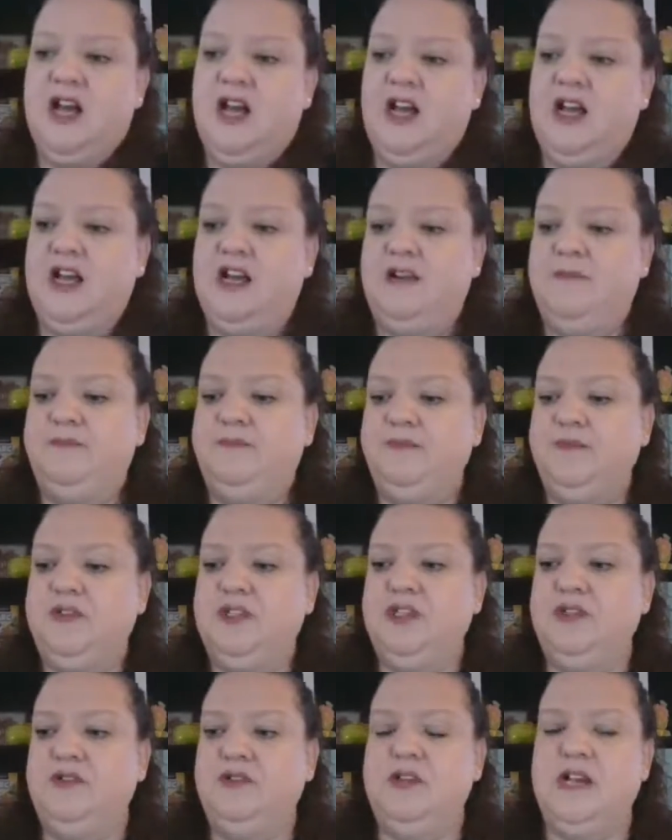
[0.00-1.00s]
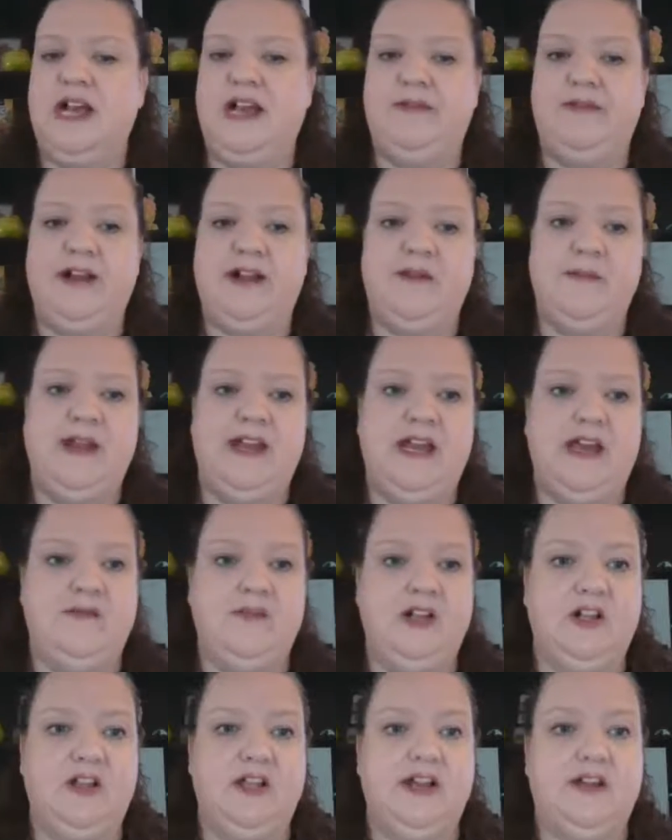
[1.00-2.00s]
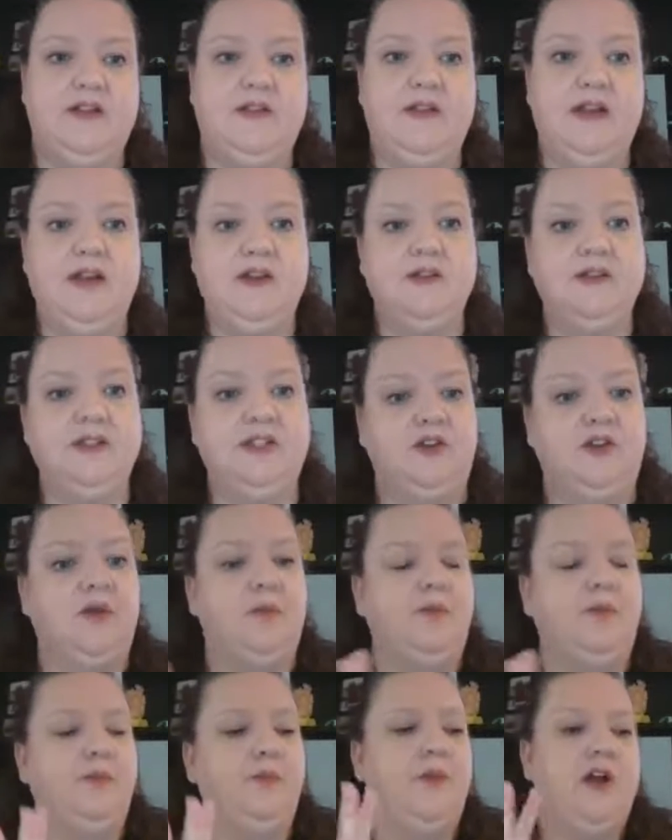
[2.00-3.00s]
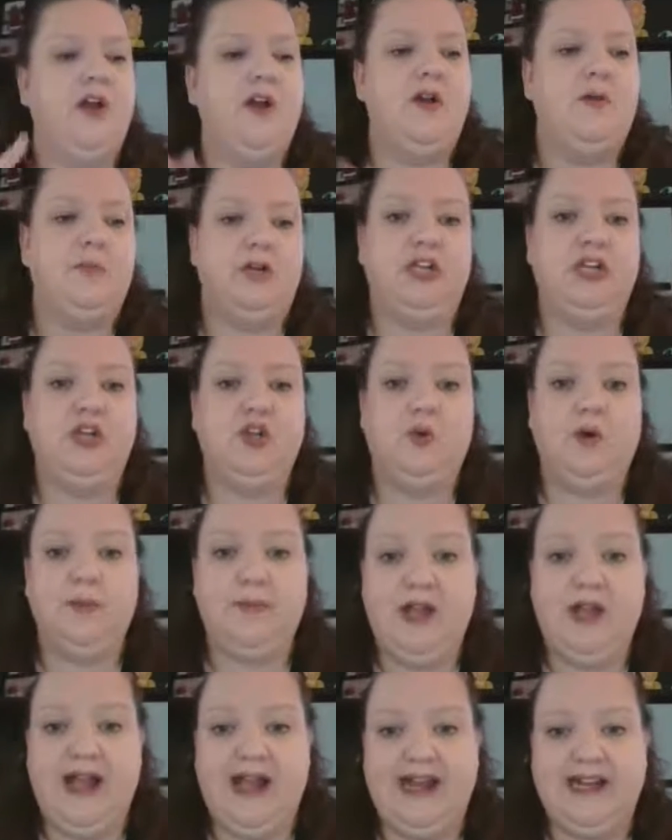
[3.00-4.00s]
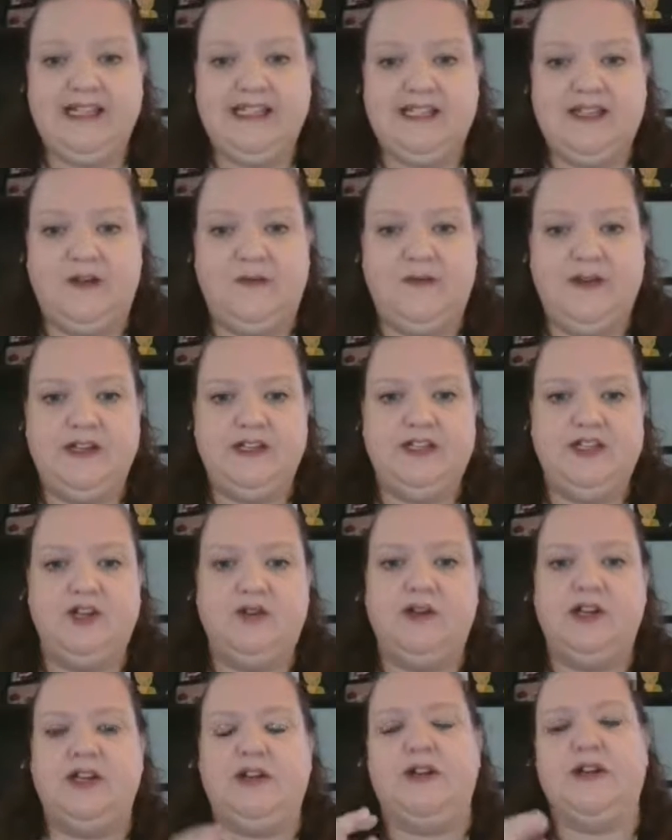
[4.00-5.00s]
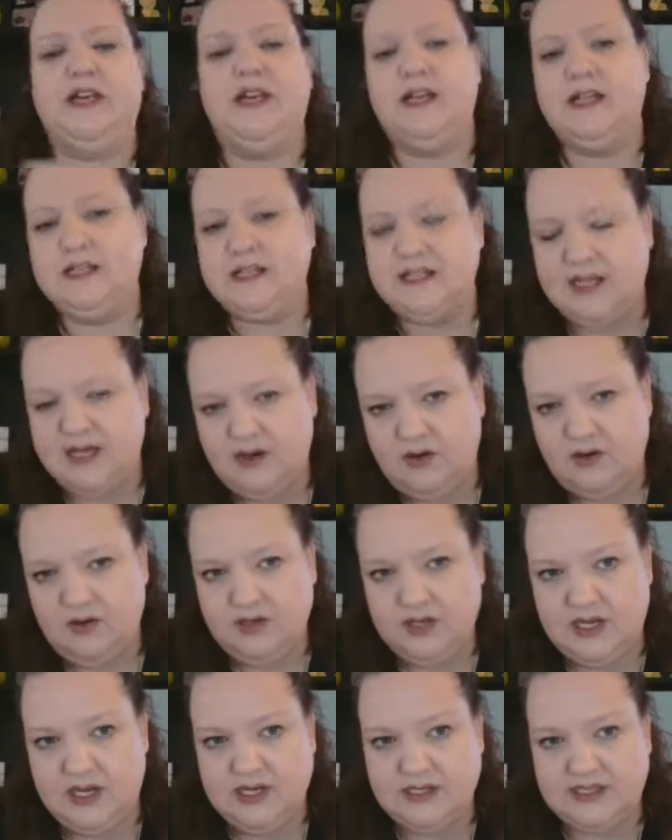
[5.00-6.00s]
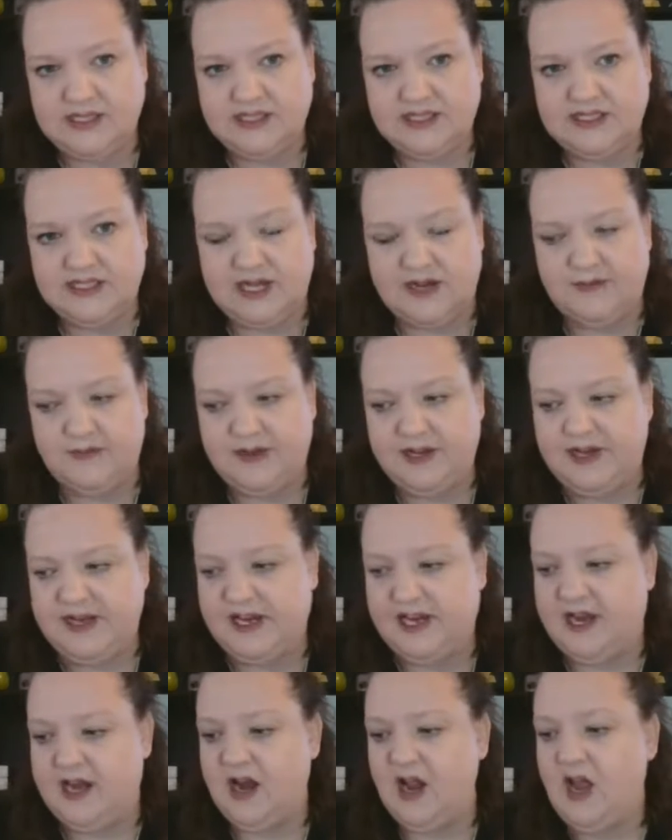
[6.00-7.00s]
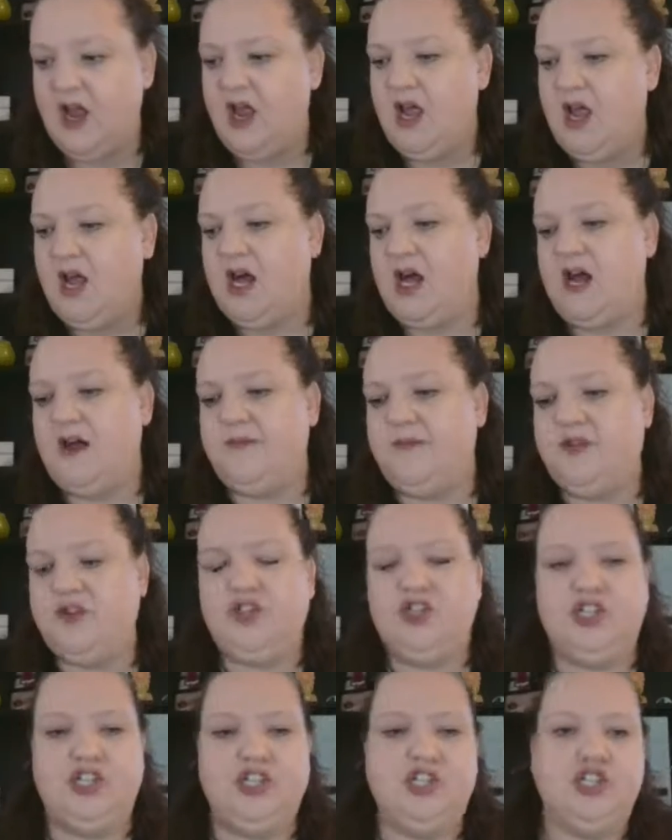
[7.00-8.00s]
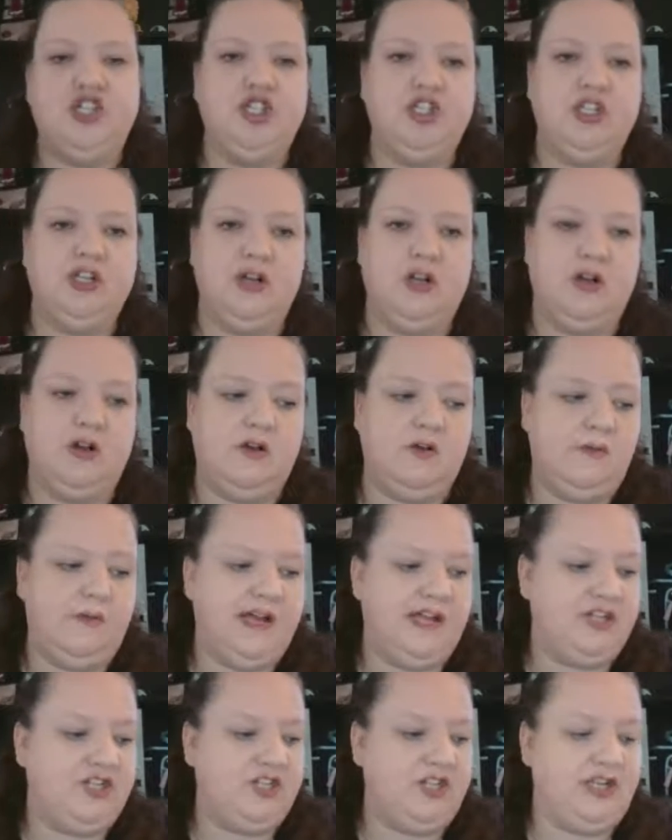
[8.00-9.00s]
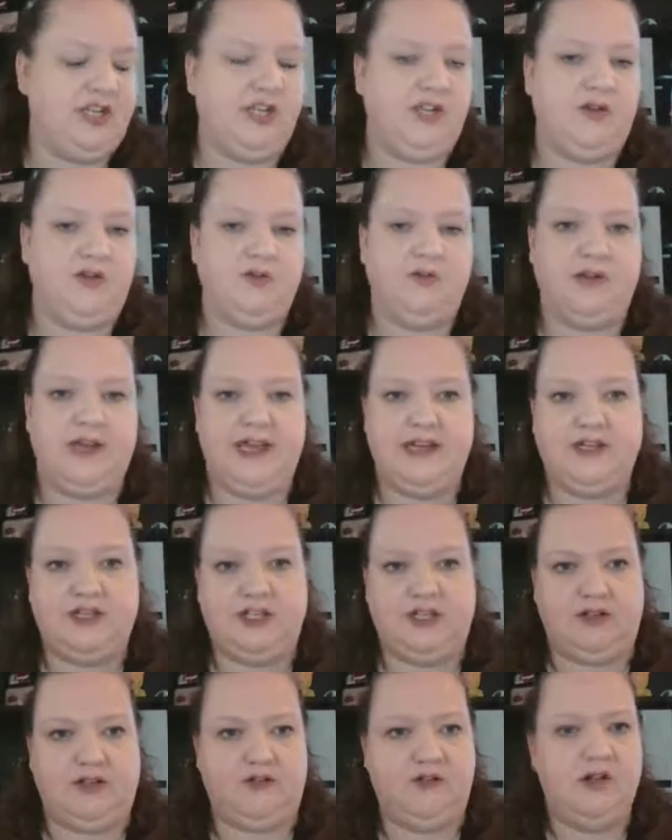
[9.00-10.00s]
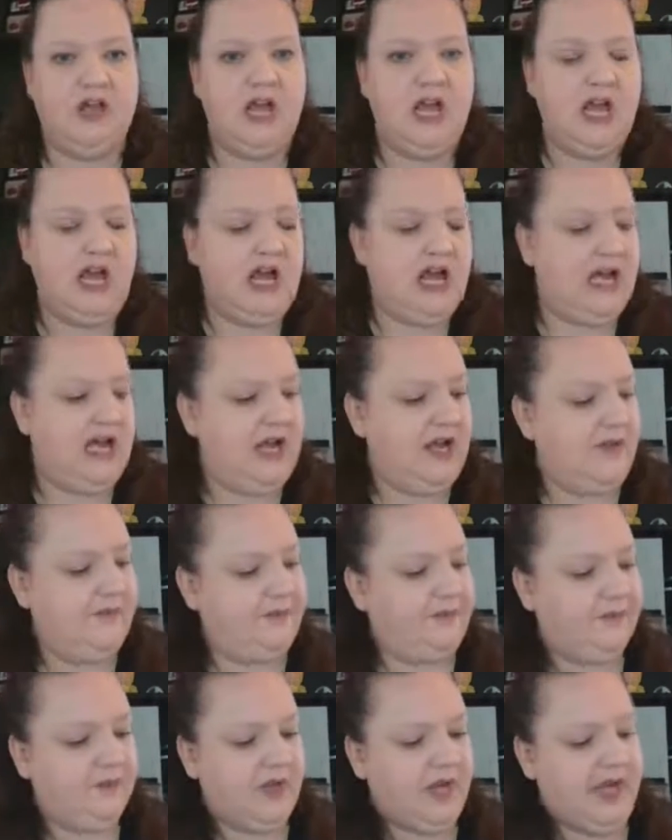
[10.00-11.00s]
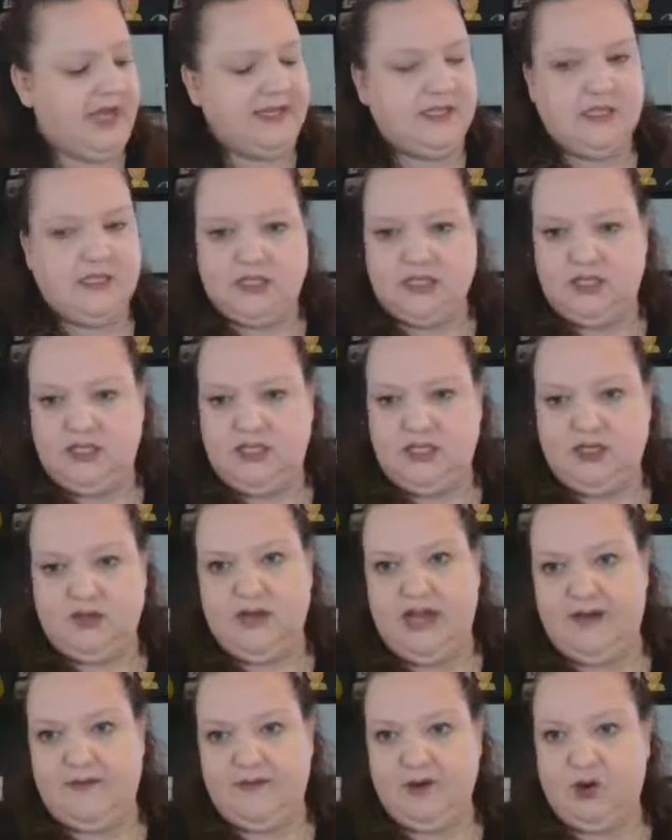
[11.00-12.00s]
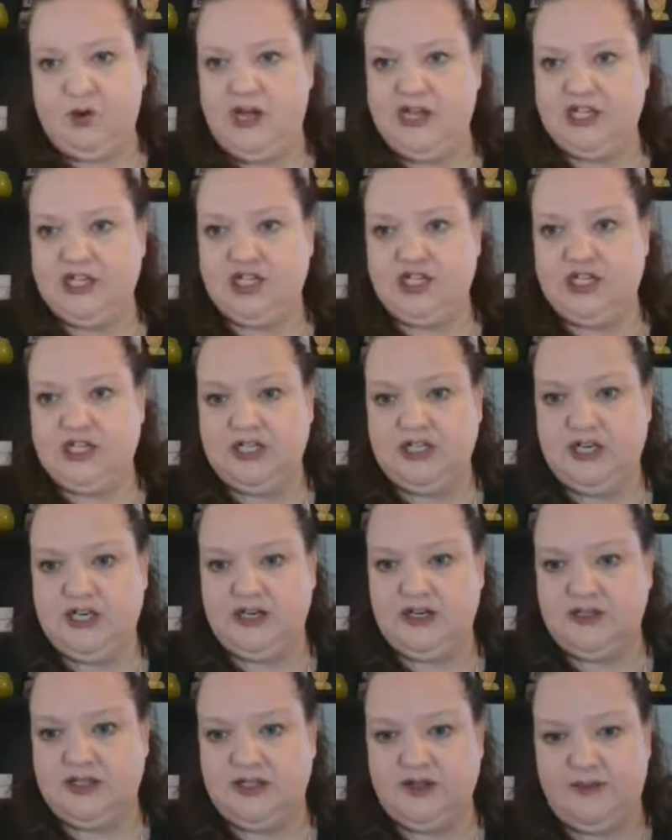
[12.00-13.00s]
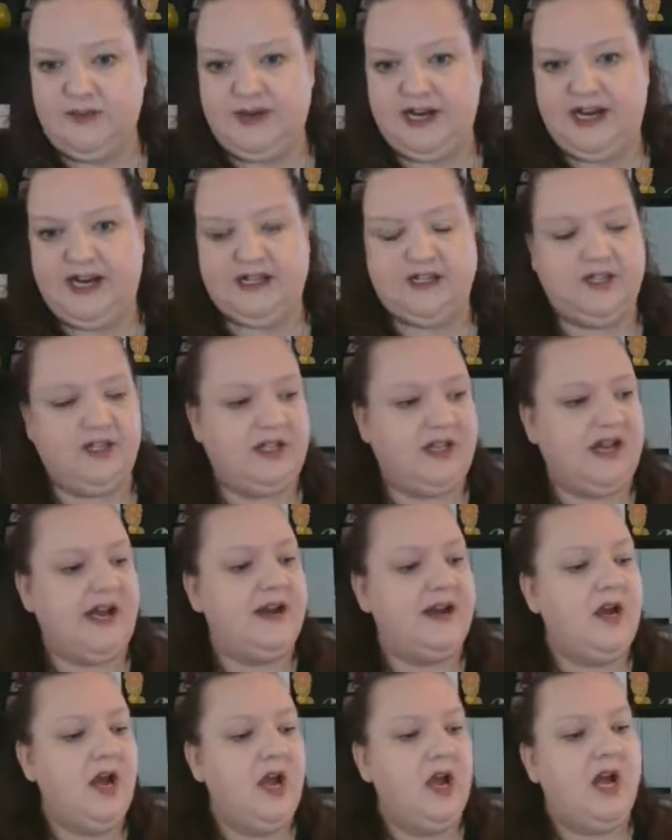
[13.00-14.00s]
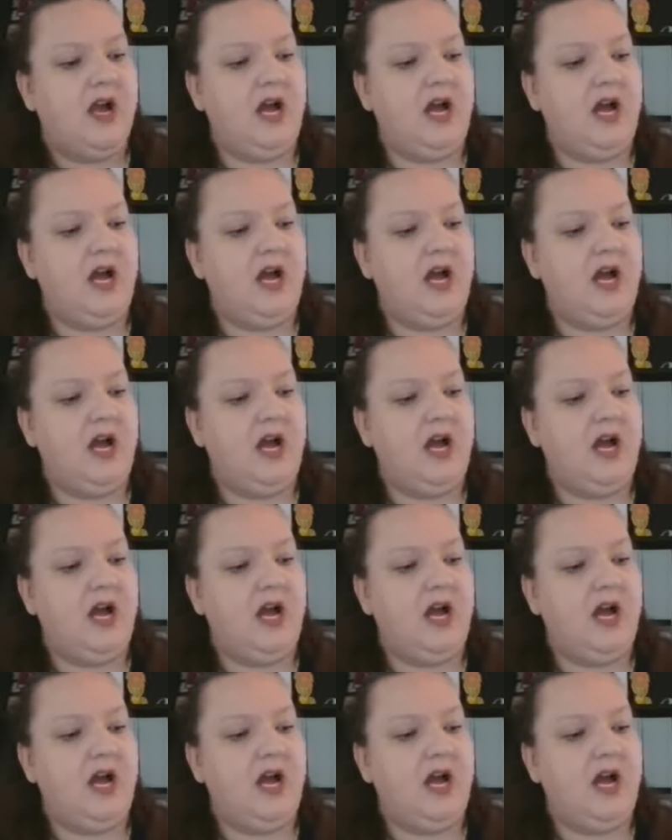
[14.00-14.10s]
So I recommend having a lot of those. You can put your planning stuff into it. Your kids can hold on to stuff in it. There's just so much that you can do. I do have a question here, so I'm going to answer that.